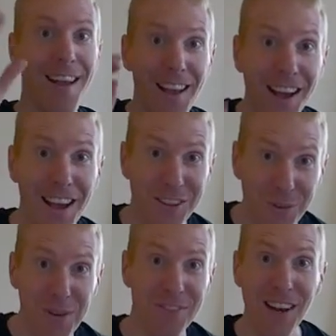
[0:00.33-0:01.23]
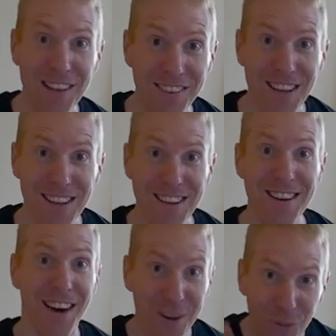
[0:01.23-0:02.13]
Hey guys, Quiff the Lazy Geek
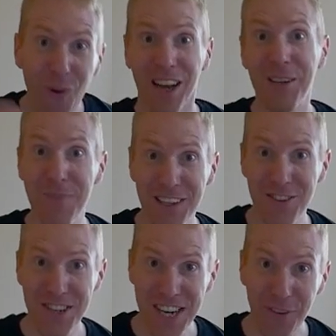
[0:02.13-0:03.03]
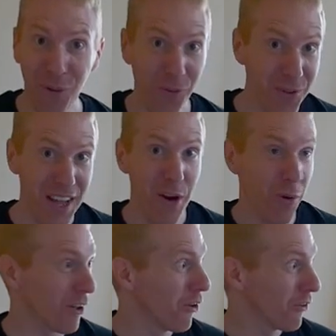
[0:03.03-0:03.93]
here and welcome back to the channel. Today
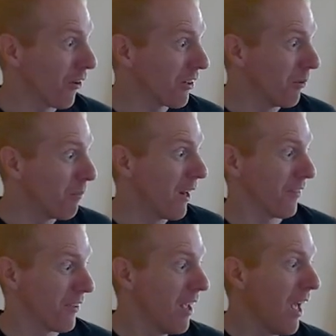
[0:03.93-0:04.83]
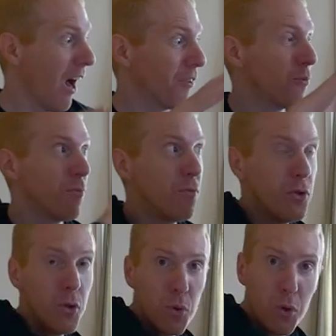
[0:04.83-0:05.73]
we're going to talk about how to
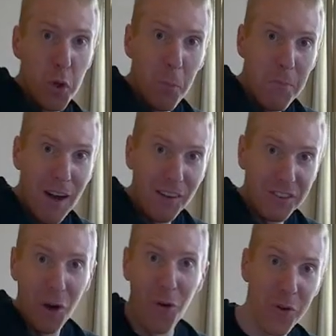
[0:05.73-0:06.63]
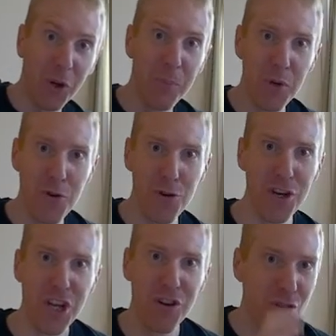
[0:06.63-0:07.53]
view your mouse on your
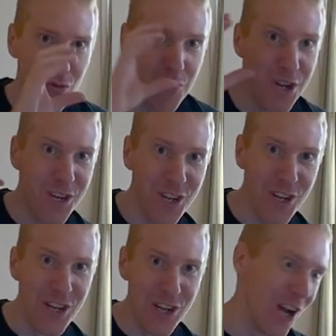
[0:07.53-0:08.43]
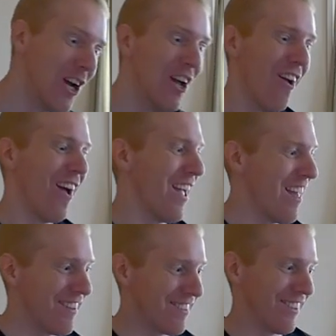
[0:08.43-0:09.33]
computer in 3D.
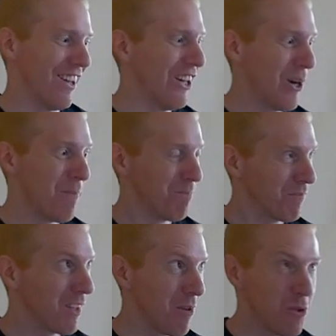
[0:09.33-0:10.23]
And